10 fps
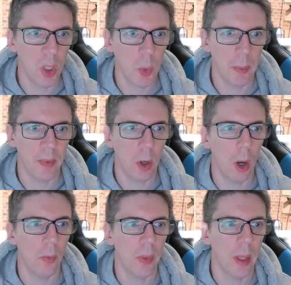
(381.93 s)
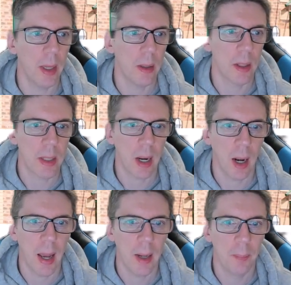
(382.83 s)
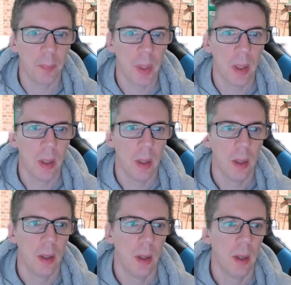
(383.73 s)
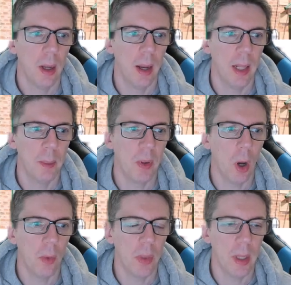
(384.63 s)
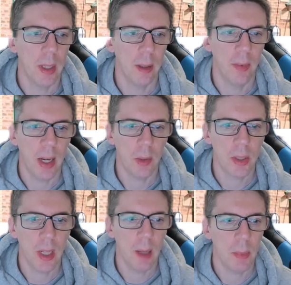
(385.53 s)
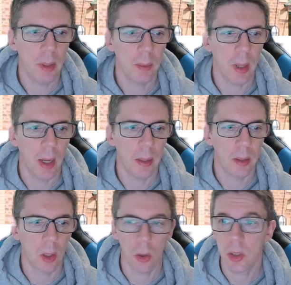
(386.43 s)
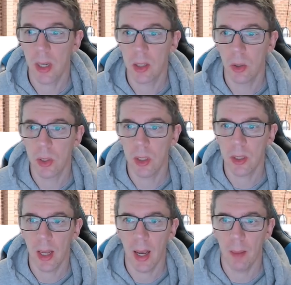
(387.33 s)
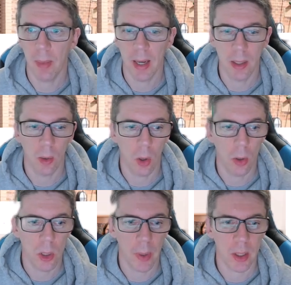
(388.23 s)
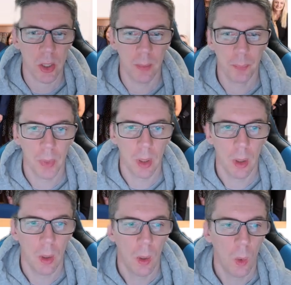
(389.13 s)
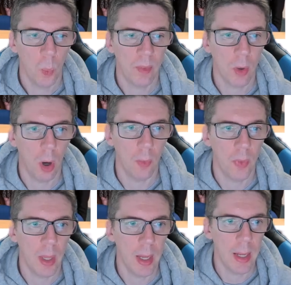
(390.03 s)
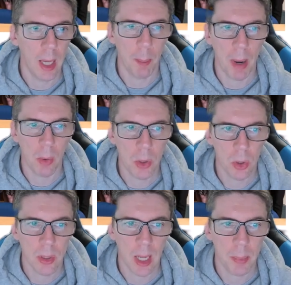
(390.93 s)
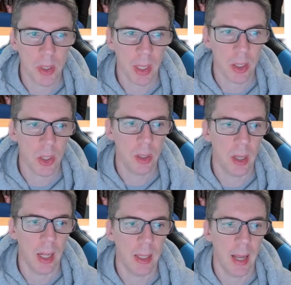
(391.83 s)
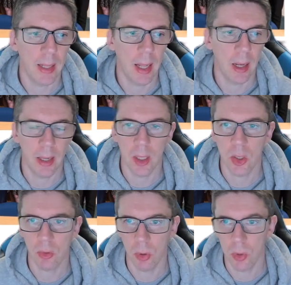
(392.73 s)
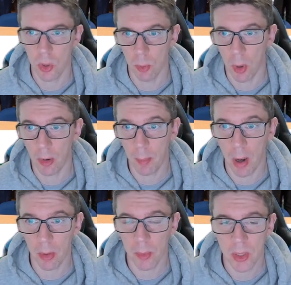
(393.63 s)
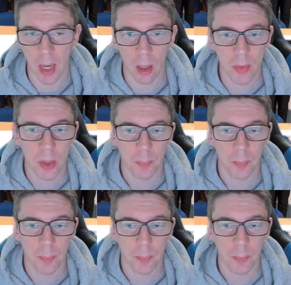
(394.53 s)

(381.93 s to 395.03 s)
where we've got the tagline, and then we've got the value statement, and the contact us is their ideal call to action. We've got the about us type of section, and then that links through to more about themselves.